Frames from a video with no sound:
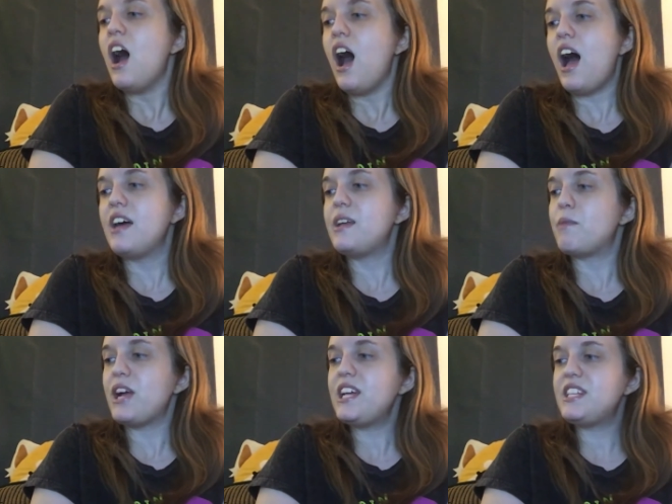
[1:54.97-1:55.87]
Uh,
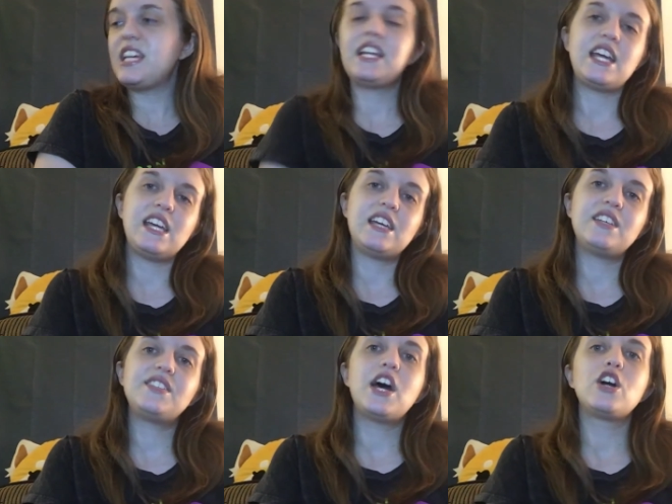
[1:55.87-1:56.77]
number 18
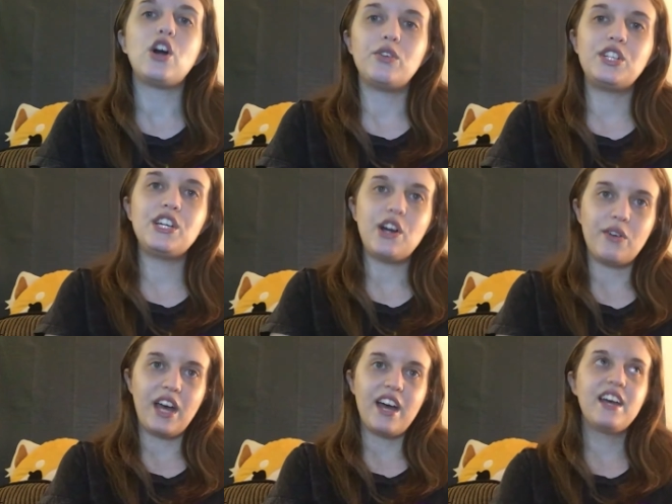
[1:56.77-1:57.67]
is Koji
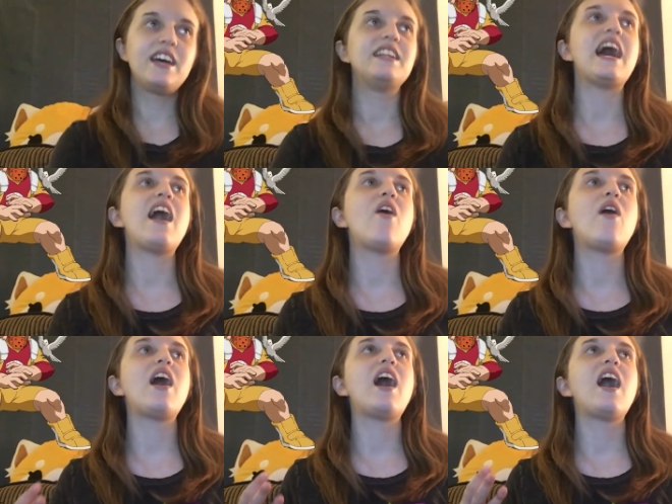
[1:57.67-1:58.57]
Koda.
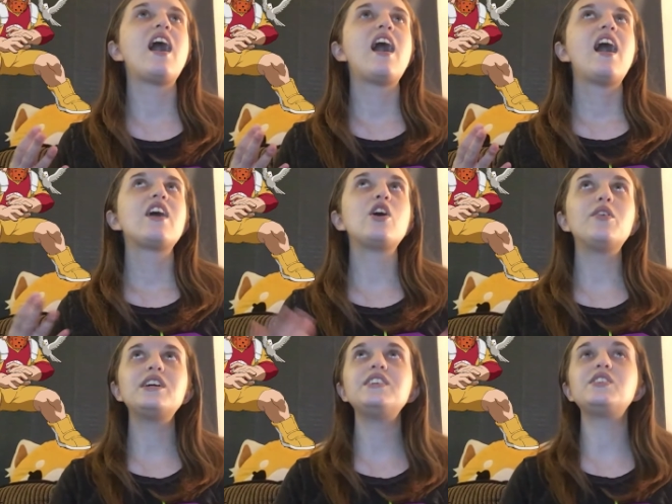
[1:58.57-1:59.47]
Now,
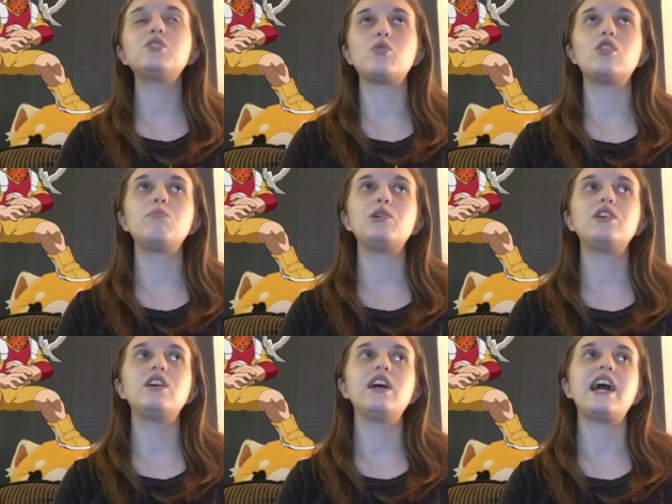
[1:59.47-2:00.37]
Koda is
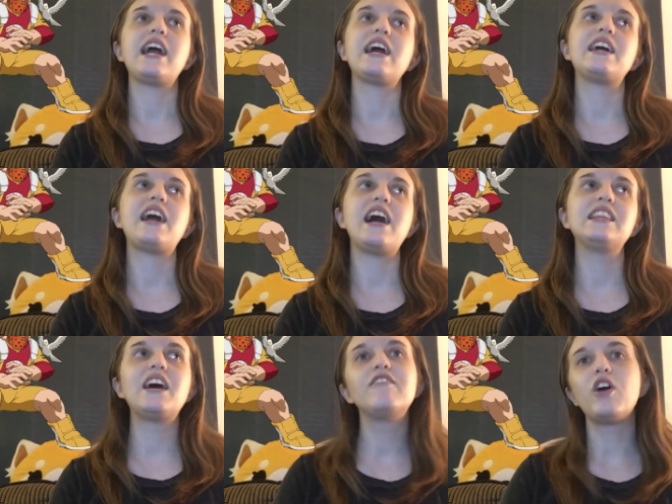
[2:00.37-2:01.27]
adorable and I
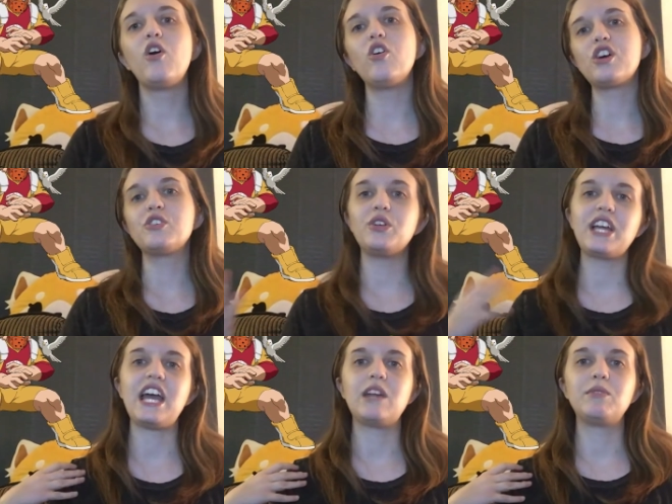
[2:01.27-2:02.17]
love the whole
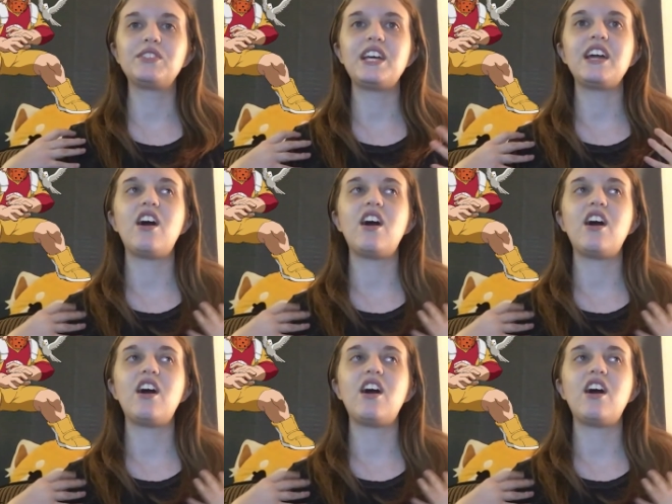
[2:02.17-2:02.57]
controlling animals thing.